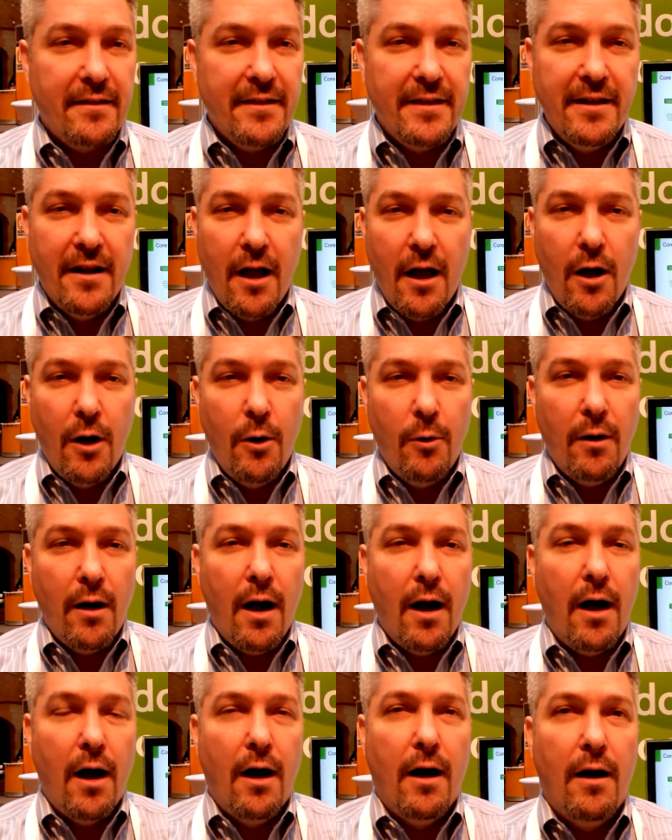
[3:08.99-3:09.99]
you know,
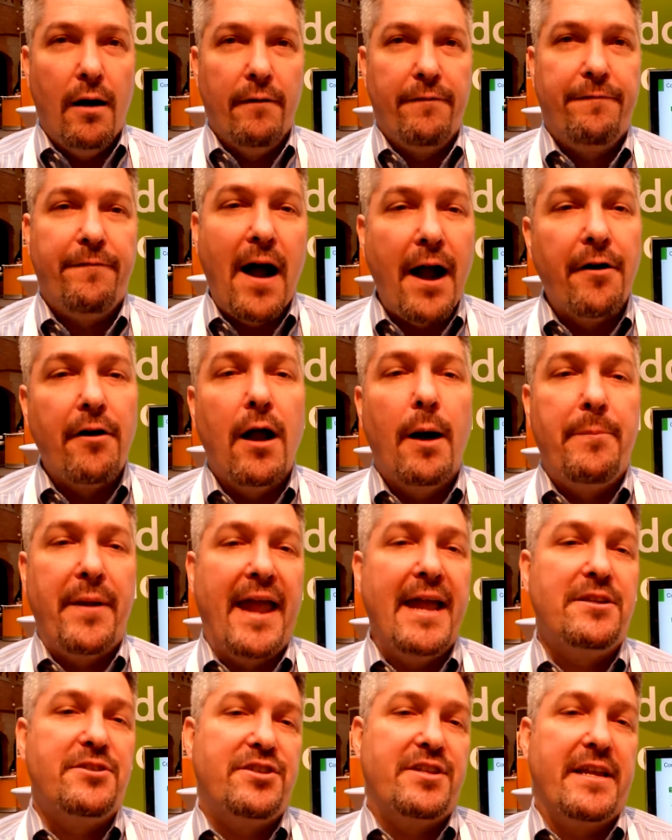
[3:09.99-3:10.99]
uh, fire up
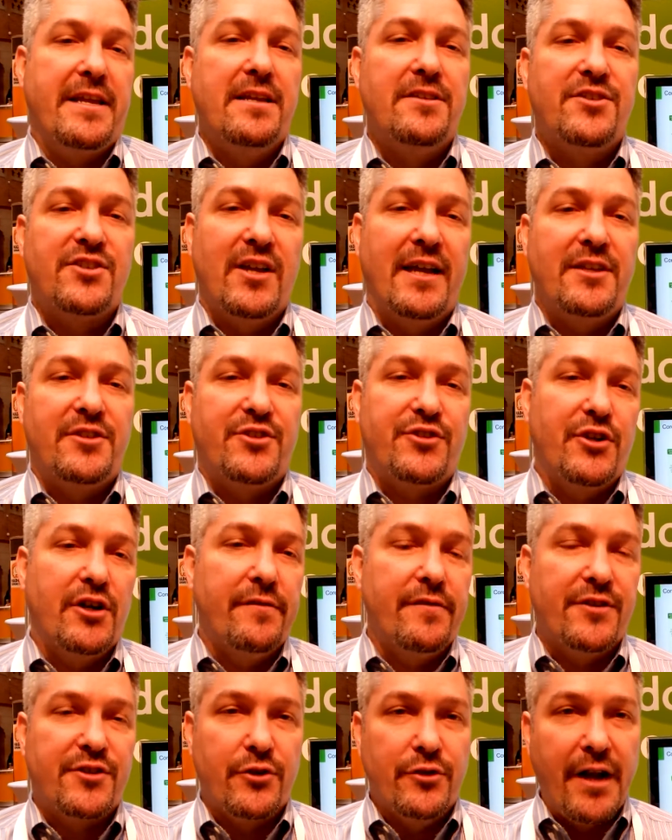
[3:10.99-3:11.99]
HD Insight
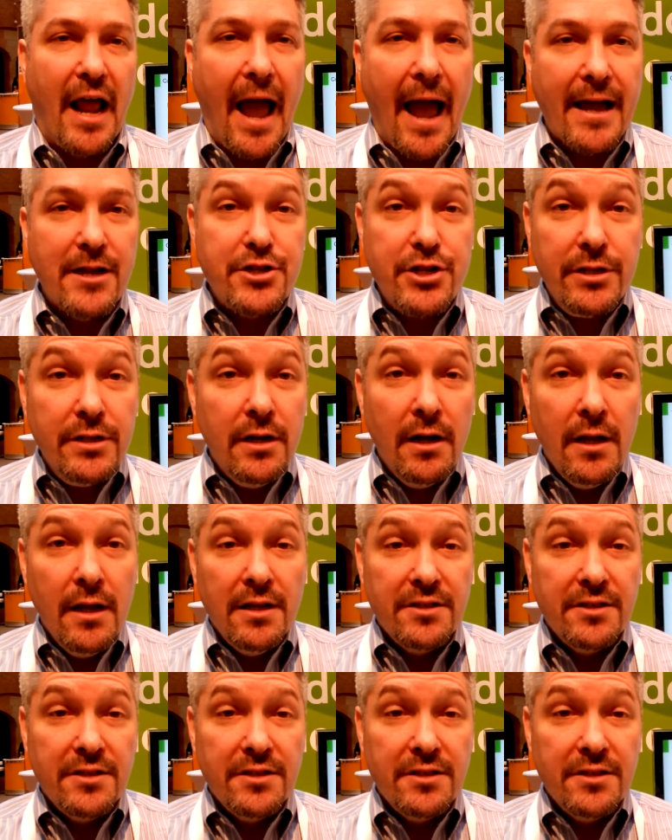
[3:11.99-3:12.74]
service on Azure